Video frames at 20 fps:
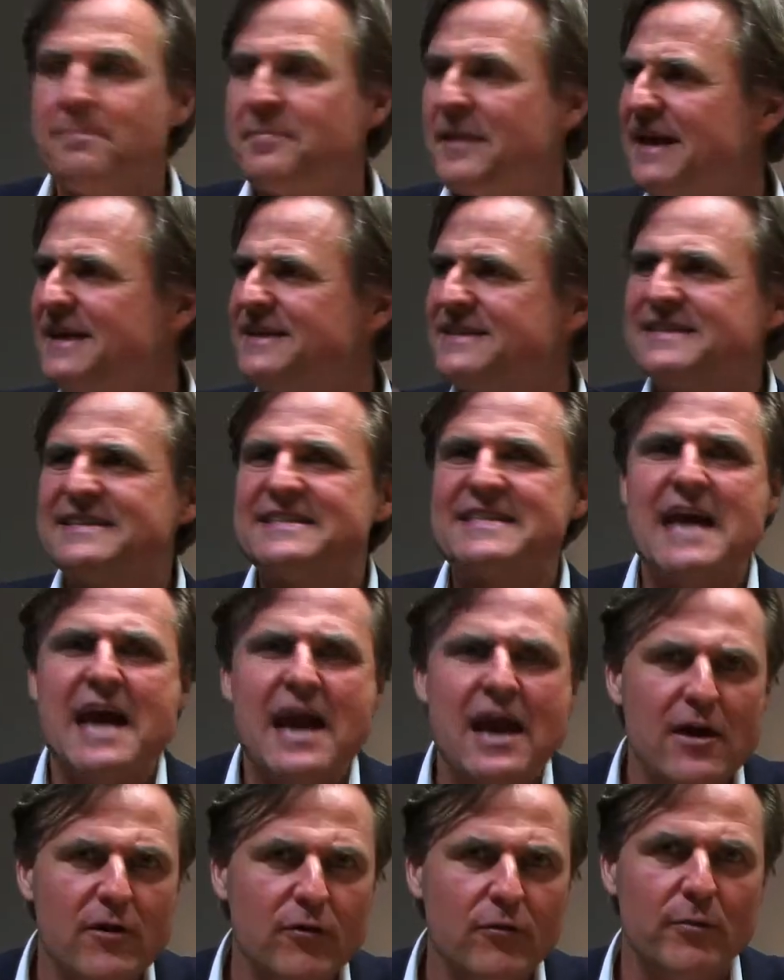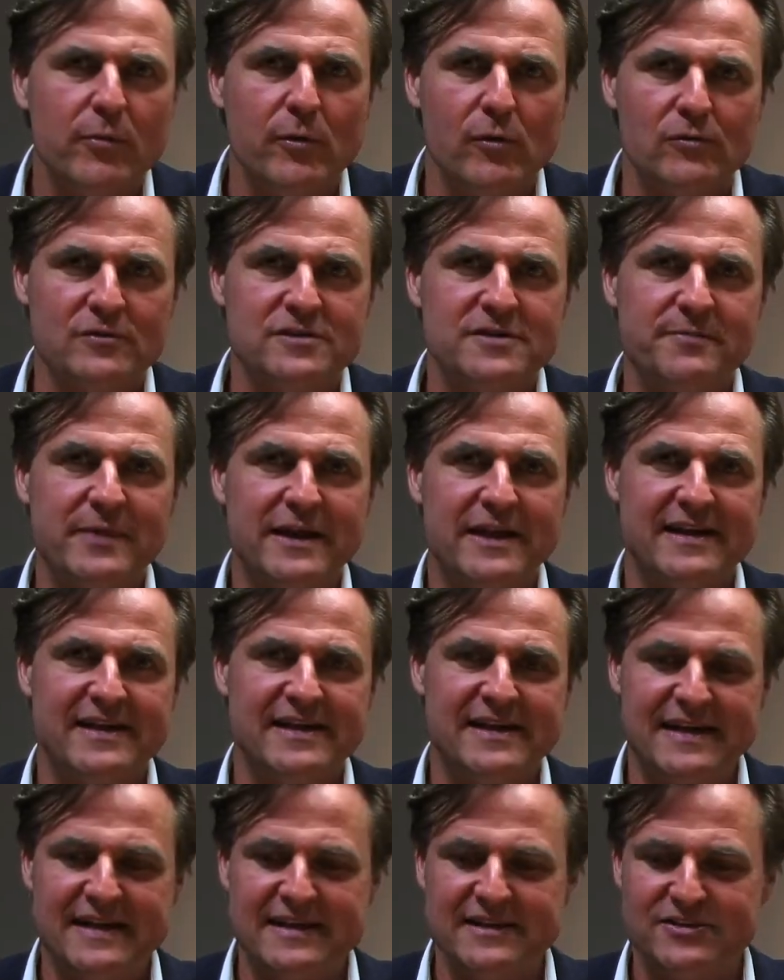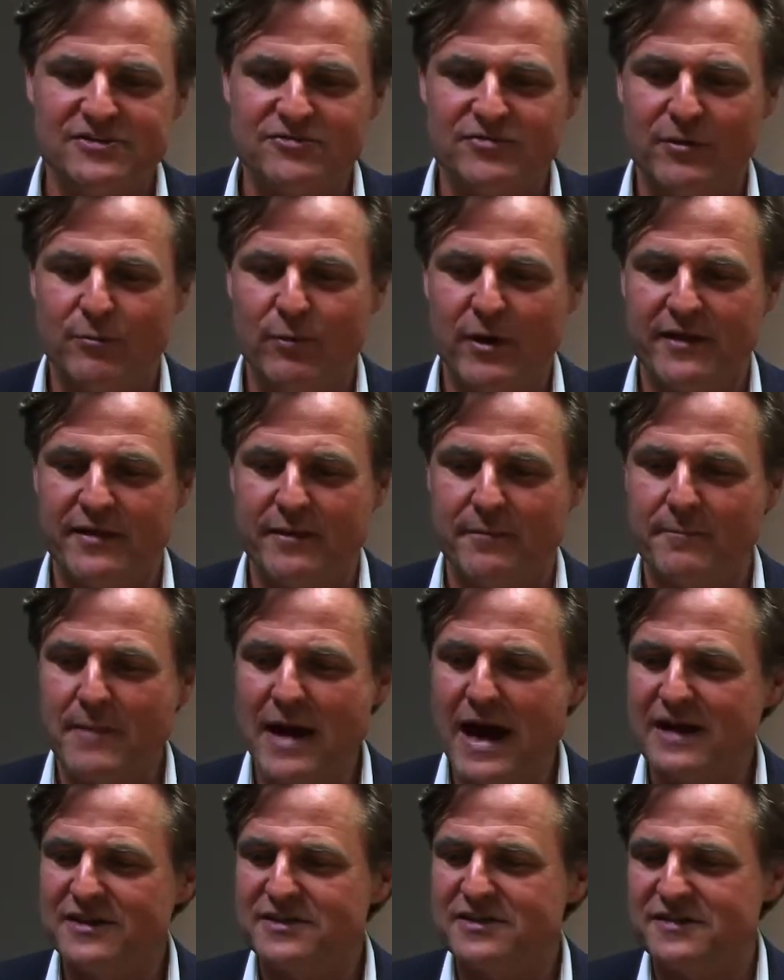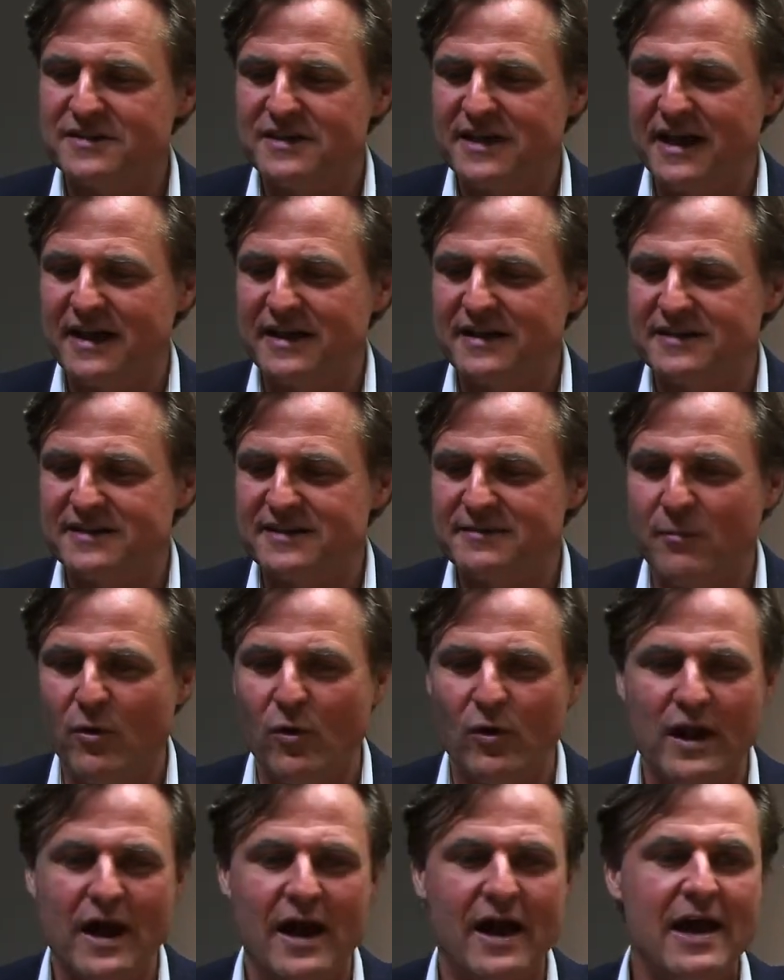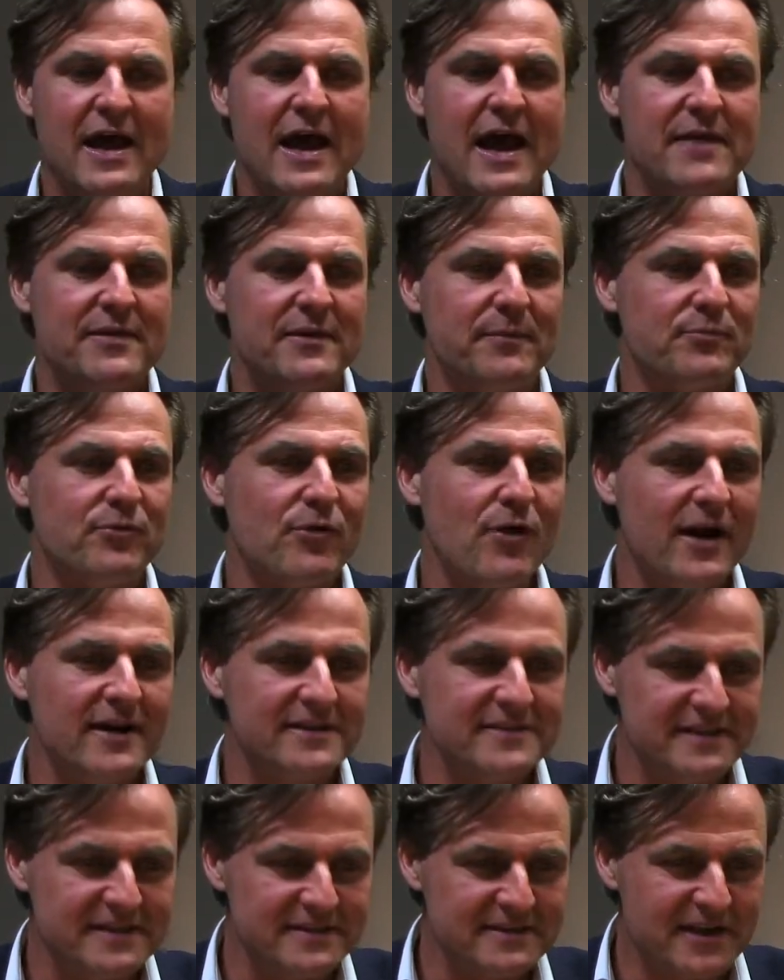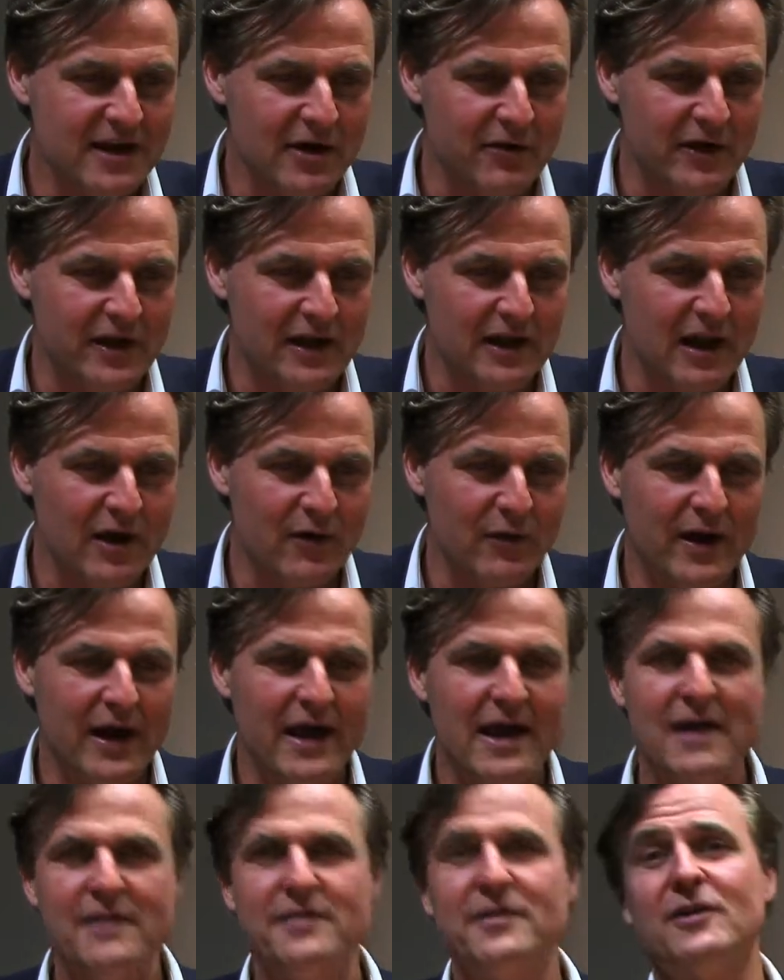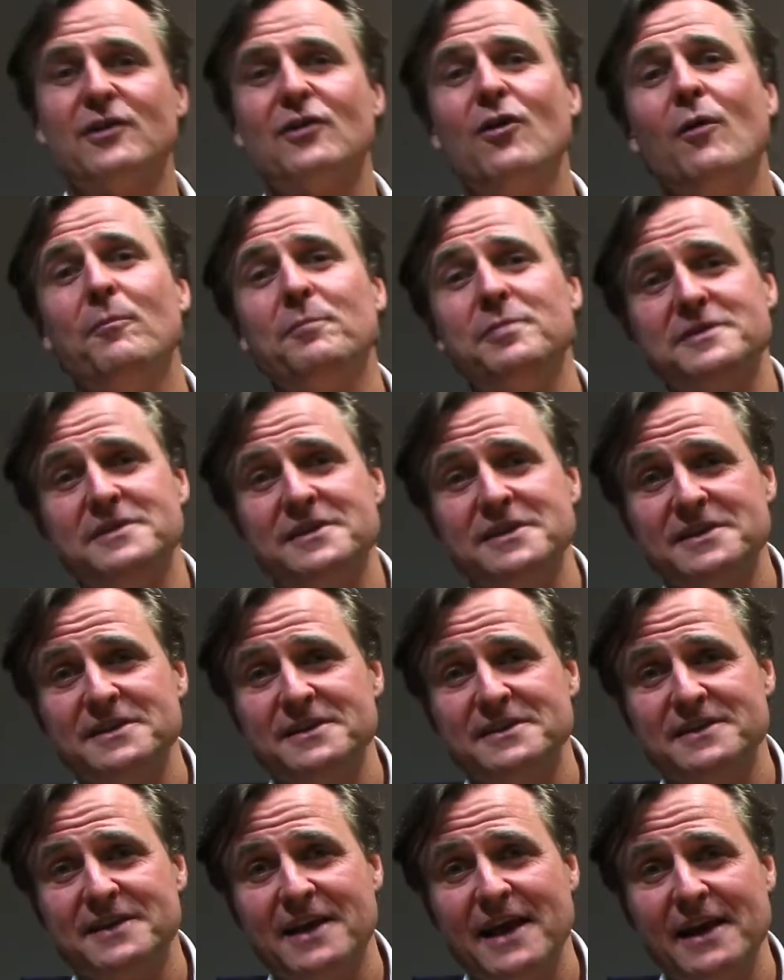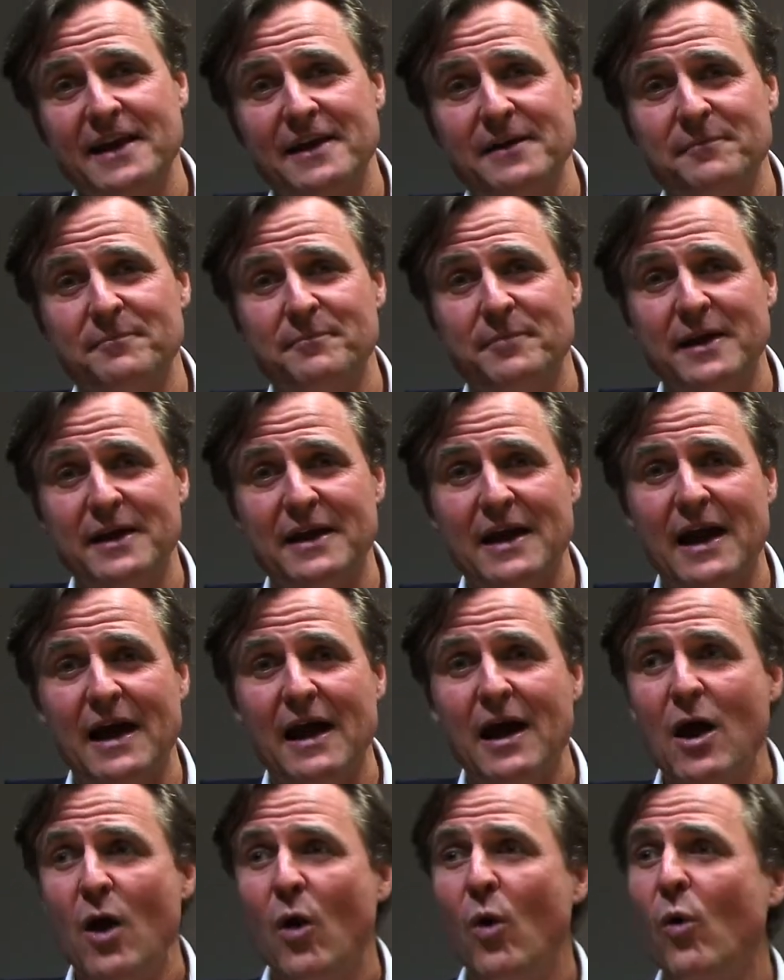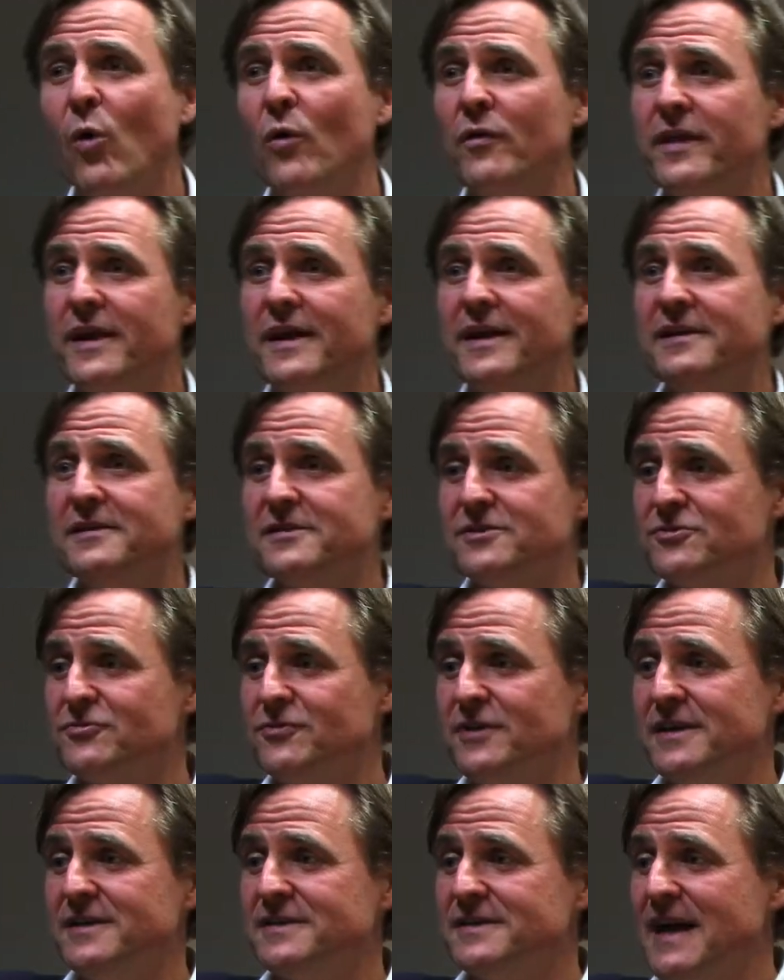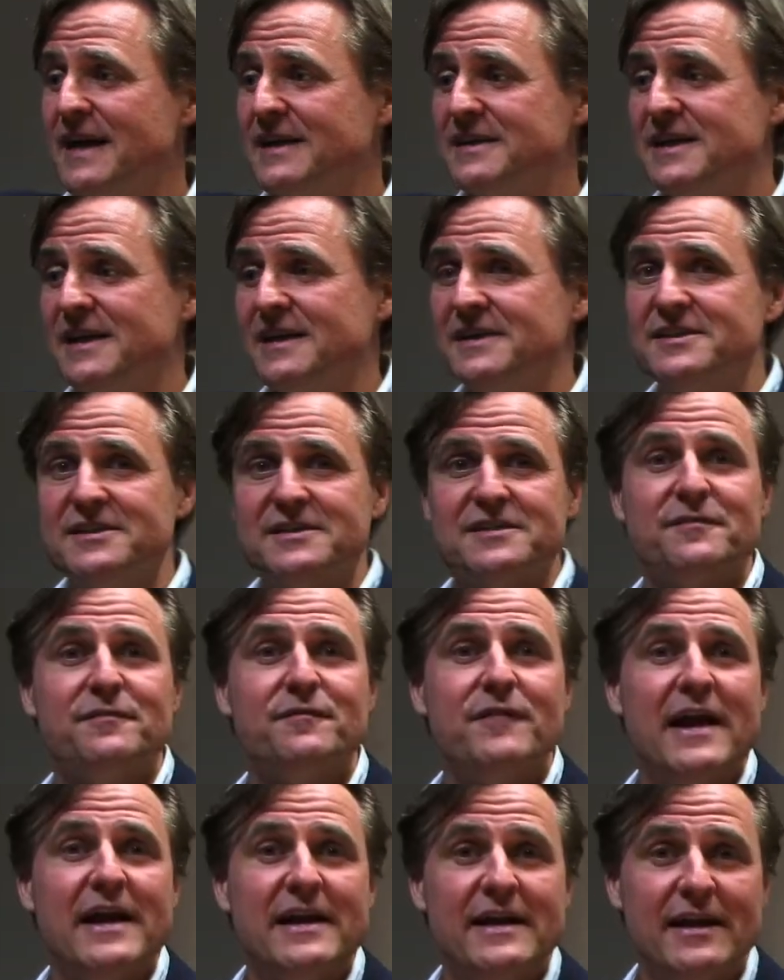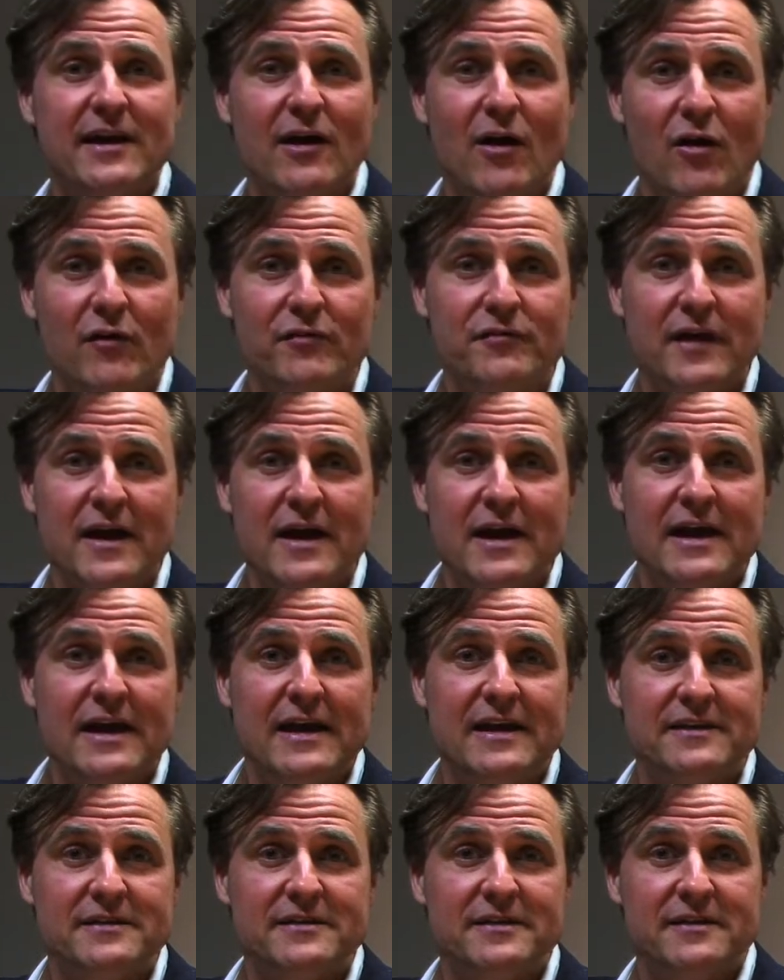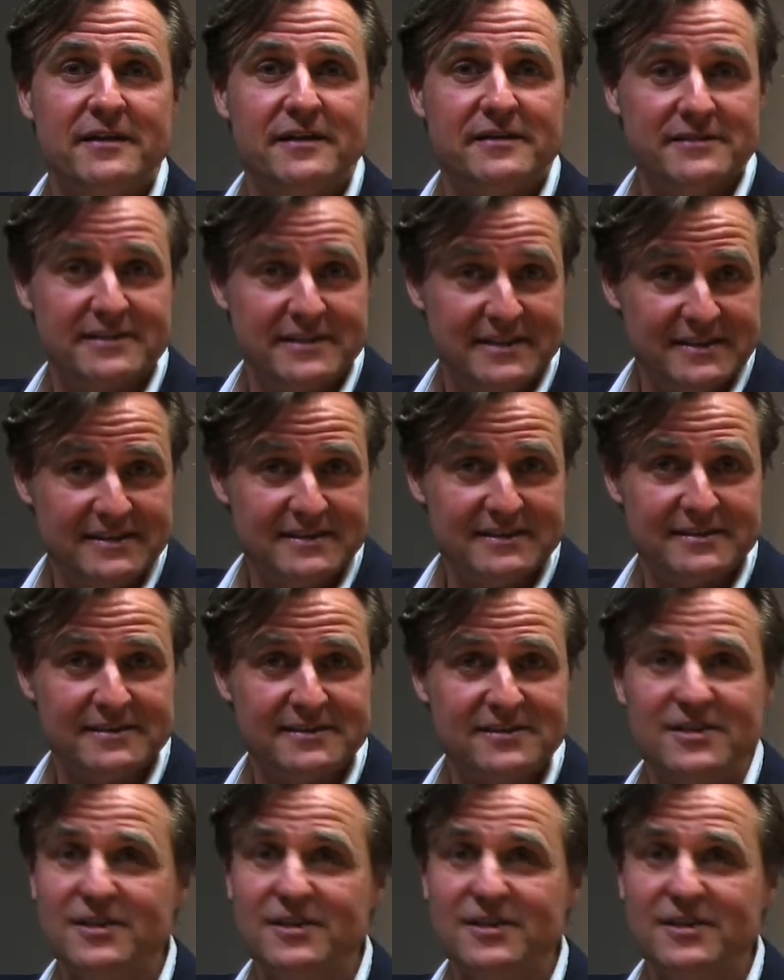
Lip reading: It's terrible to be in an industry where the margins are getting smaller, the pricing's going lower, the competition's getting bigger, or the industry is actually just fading off into the distance.